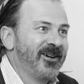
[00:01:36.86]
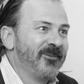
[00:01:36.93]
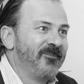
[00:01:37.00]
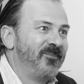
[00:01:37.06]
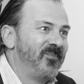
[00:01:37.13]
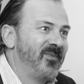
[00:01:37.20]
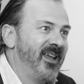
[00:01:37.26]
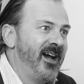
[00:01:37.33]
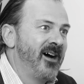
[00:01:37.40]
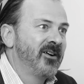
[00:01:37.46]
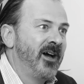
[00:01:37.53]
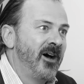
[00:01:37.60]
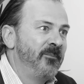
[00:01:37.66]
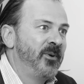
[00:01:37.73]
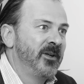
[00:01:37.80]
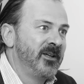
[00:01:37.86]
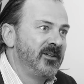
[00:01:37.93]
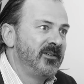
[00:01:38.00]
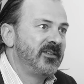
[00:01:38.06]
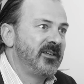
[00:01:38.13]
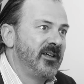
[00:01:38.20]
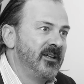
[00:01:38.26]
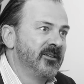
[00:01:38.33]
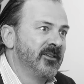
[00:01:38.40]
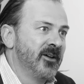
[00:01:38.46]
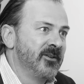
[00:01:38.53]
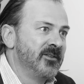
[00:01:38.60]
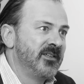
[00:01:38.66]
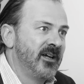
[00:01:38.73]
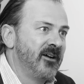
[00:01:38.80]
um, our companies in
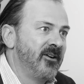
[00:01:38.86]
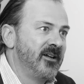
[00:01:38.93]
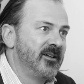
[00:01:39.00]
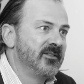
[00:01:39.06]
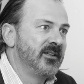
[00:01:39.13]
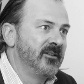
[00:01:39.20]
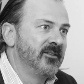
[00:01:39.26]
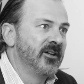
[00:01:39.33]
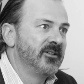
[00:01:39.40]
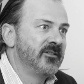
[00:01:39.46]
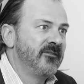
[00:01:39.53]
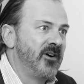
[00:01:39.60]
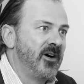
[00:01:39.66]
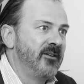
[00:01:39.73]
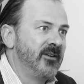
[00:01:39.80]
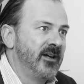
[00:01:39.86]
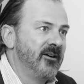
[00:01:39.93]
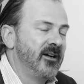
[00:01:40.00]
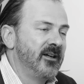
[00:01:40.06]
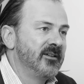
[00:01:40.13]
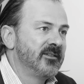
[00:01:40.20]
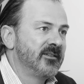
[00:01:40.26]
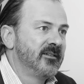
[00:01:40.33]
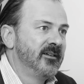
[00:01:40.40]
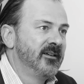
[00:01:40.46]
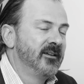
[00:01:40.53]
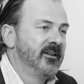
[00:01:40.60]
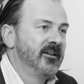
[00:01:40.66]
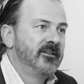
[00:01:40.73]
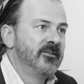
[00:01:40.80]
those areas, in those five areas,
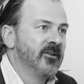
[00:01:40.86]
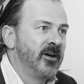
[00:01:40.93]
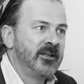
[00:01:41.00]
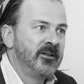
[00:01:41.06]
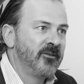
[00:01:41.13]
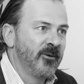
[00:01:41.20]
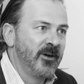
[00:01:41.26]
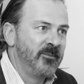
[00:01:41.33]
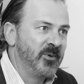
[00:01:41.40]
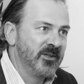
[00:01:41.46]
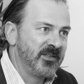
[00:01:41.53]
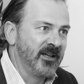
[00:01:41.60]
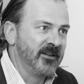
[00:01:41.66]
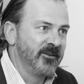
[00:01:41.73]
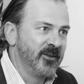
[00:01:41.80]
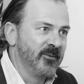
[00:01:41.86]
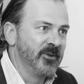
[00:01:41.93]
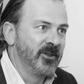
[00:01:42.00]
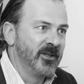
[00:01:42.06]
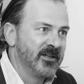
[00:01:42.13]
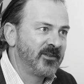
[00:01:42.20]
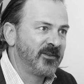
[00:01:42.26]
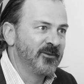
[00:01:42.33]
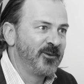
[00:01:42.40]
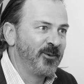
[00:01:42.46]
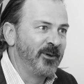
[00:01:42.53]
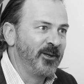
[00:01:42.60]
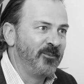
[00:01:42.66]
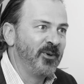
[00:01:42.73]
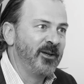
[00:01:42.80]
93% of them are less than
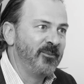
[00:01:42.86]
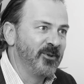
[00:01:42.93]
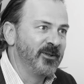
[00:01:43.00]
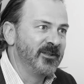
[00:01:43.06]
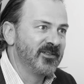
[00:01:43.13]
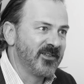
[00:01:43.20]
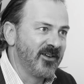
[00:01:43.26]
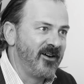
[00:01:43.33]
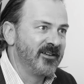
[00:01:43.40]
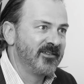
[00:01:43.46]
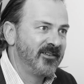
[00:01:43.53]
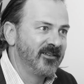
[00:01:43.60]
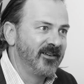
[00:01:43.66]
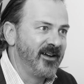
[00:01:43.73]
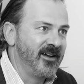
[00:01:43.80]
20 people in size